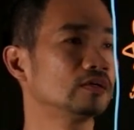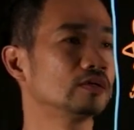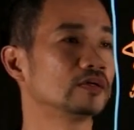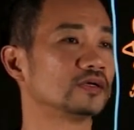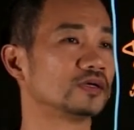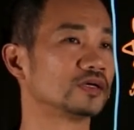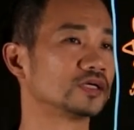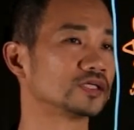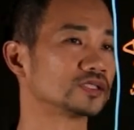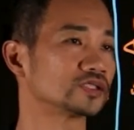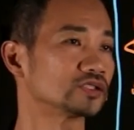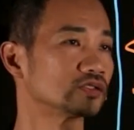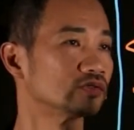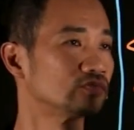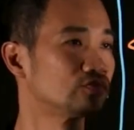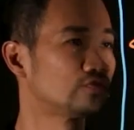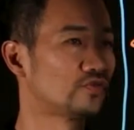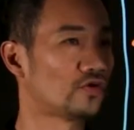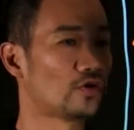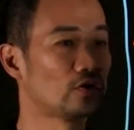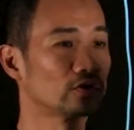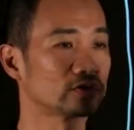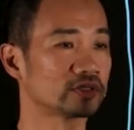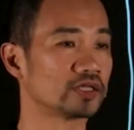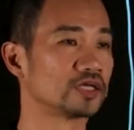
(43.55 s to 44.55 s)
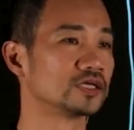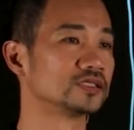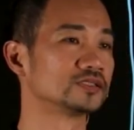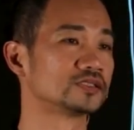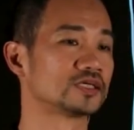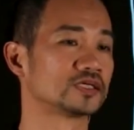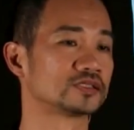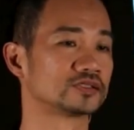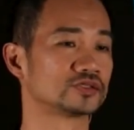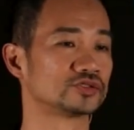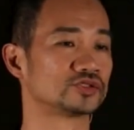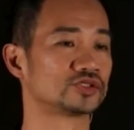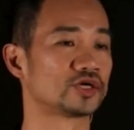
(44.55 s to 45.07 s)
He has 4 things he
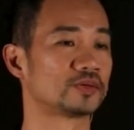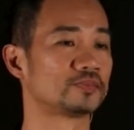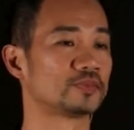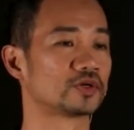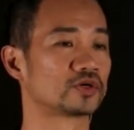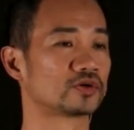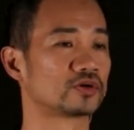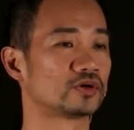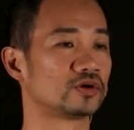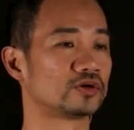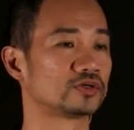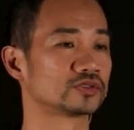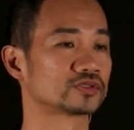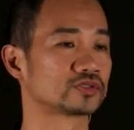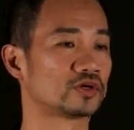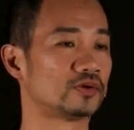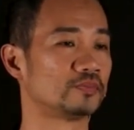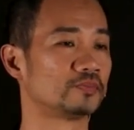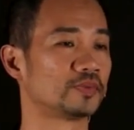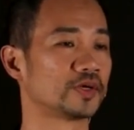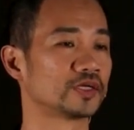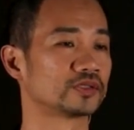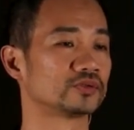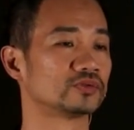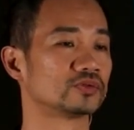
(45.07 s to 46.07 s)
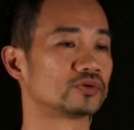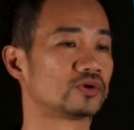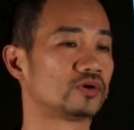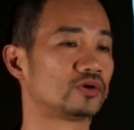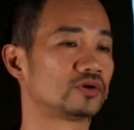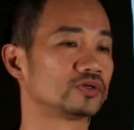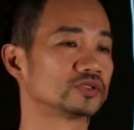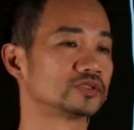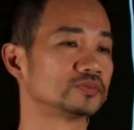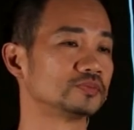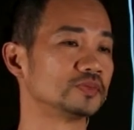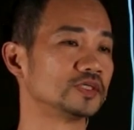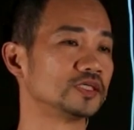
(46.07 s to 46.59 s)
has to jump across compared to
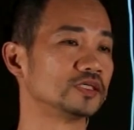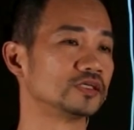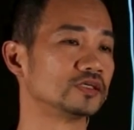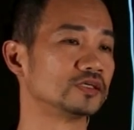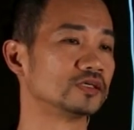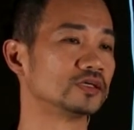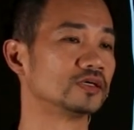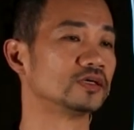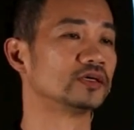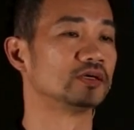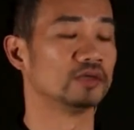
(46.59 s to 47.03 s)
course B,